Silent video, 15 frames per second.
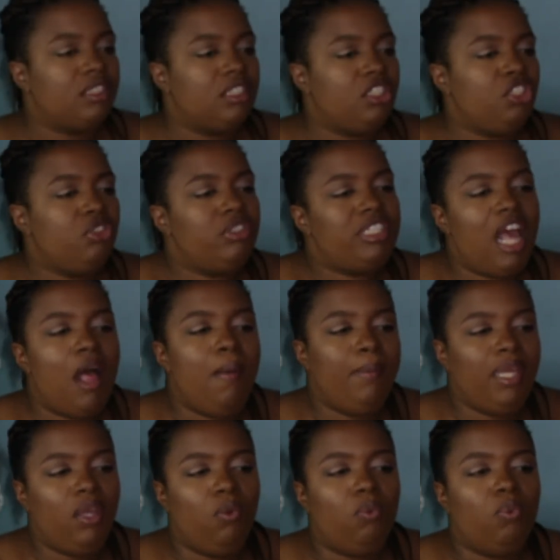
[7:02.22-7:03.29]
You tell
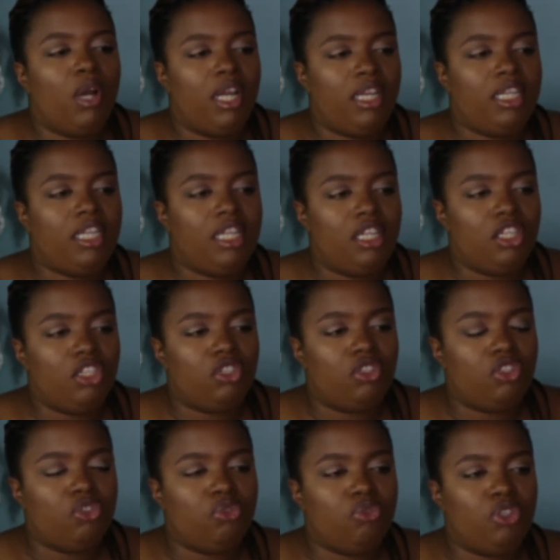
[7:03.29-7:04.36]
me, what
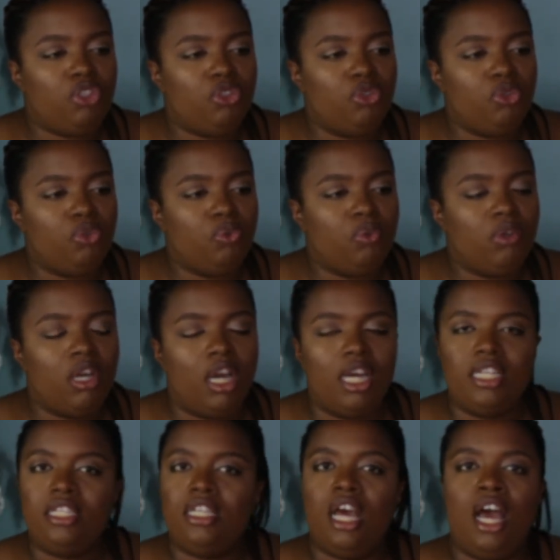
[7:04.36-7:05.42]
do you
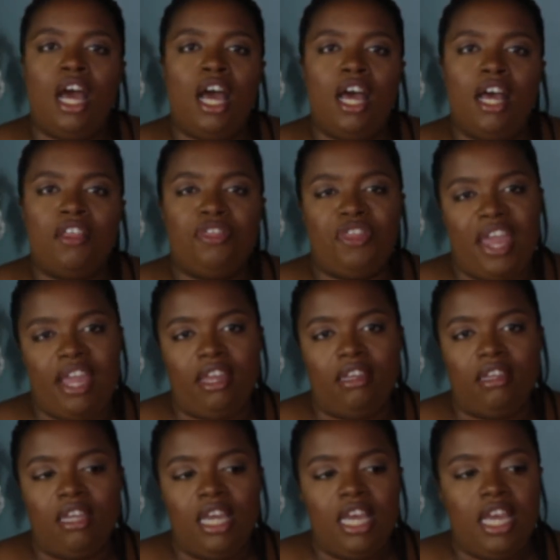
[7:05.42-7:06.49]

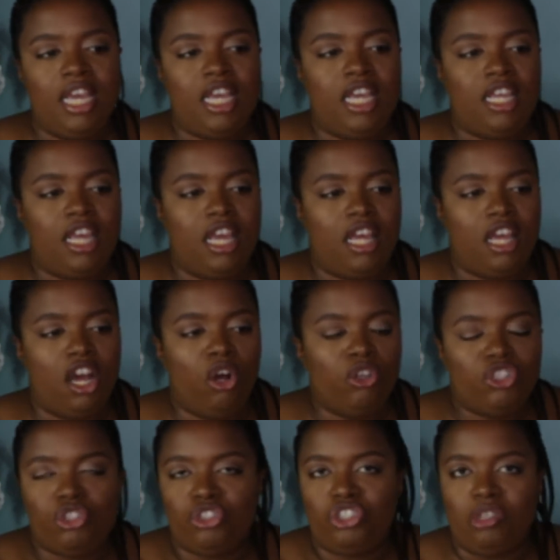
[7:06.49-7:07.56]
think
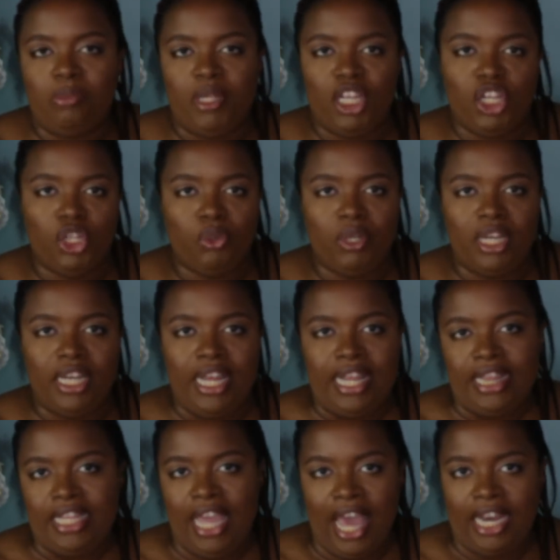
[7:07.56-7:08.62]
also should be included
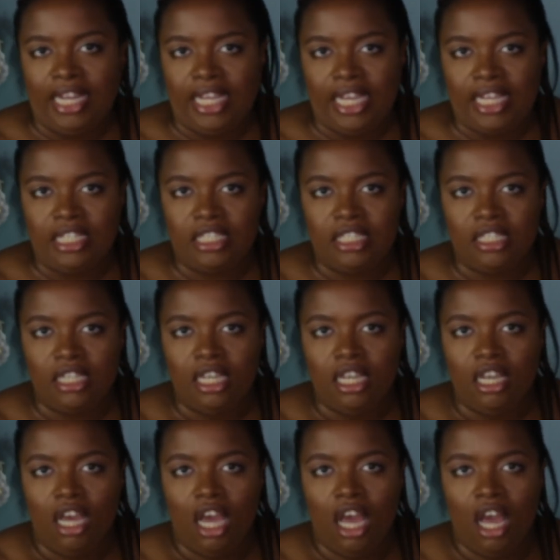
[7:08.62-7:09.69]
in the etiquette
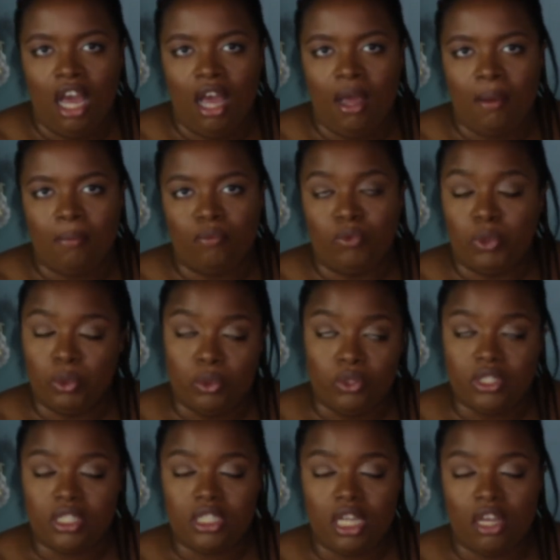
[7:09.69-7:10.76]

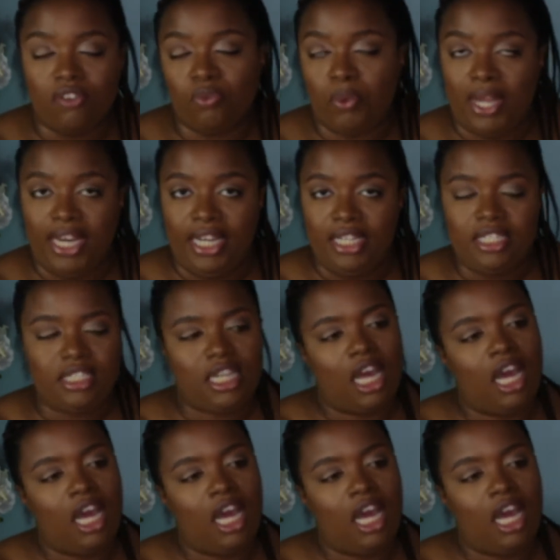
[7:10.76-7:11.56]
rules of weddings?